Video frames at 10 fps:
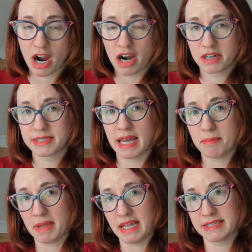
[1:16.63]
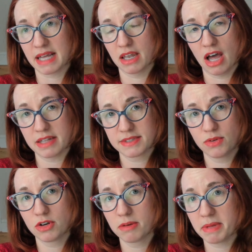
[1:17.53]
cards. That means a lot
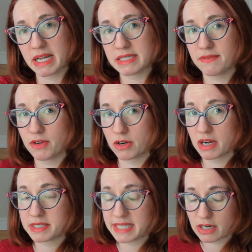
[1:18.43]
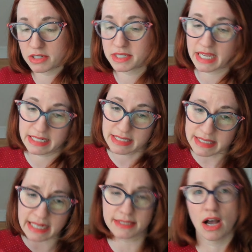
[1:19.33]
sooner because if your singers can
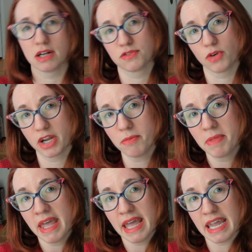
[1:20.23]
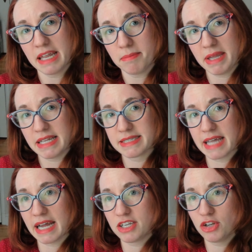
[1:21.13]
sing songs for you, it means
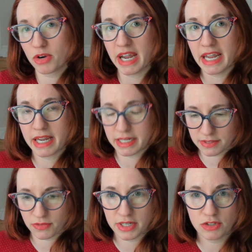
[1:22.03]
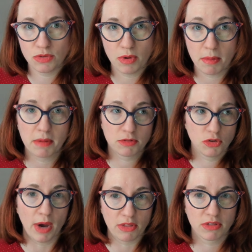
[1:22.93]
that your ink is free to
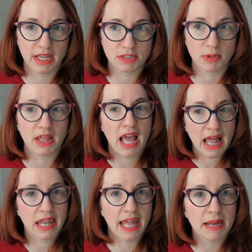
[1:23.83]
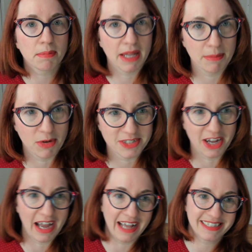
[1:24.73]
do other things with, like play more
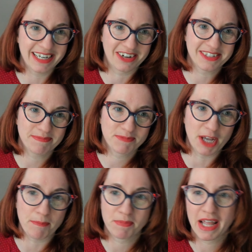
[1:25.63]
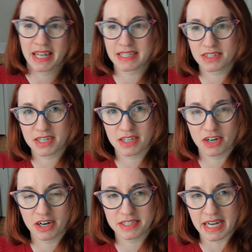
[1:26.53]
singers. So let's look at the
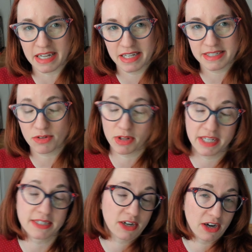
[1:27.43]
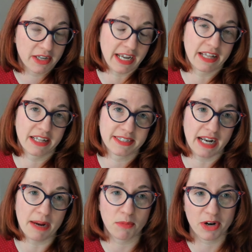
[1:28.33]
current deck list, or at least the current deck list
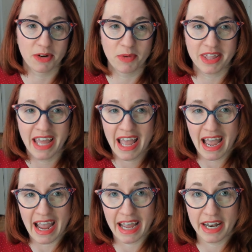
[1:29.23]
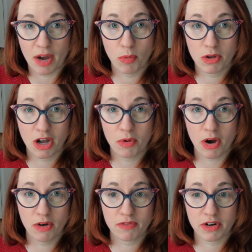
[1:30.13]
that I'm working with, and we'll go
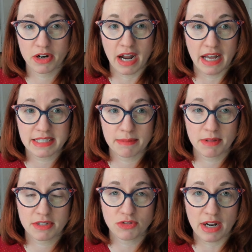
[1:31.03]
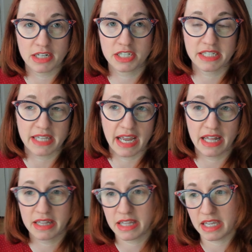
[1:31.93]
over some of the strategies
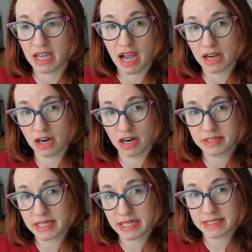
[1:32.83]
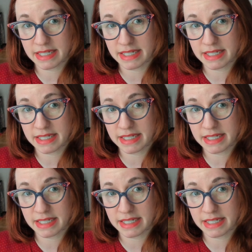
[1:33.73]
and the cards in